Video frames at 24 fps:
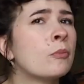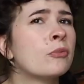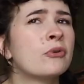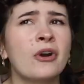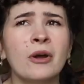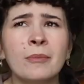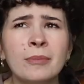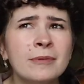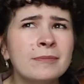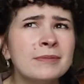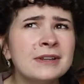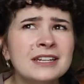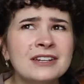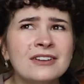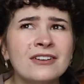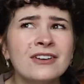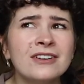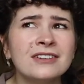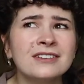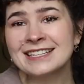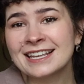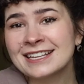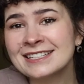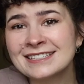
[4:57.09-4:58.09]
Probably
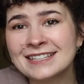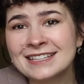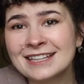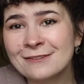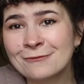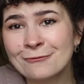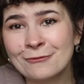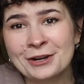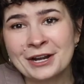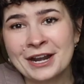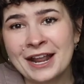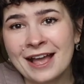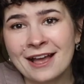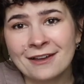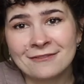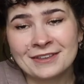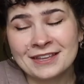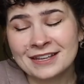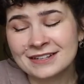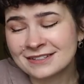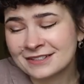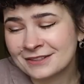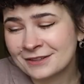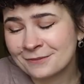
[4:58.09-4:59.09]
not. I still have 1.5
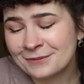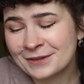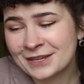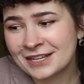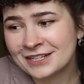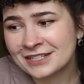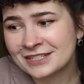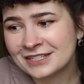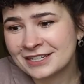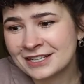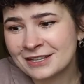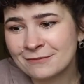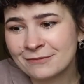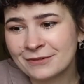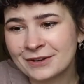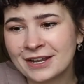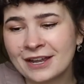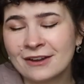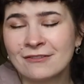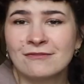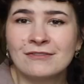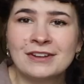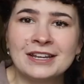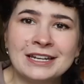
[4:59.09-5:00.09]
years on the PhD, but
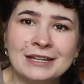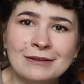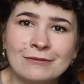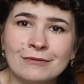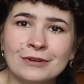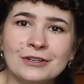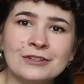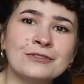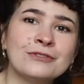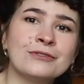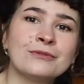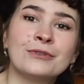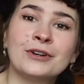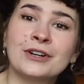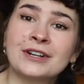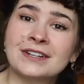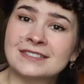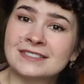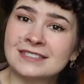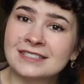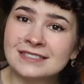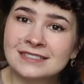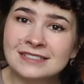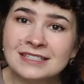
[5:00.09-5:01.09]
I really want to work
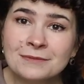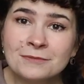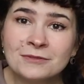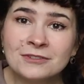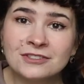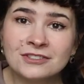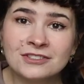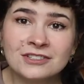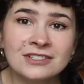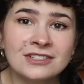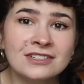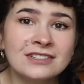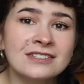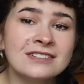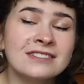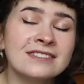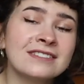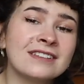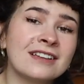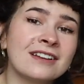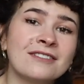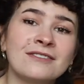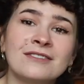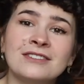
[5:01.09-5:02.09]
as a
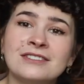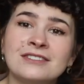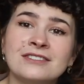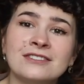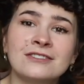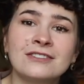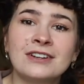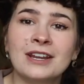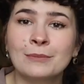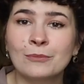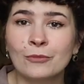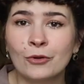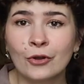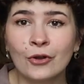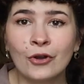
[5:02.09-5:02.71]
seamstress. I want to create more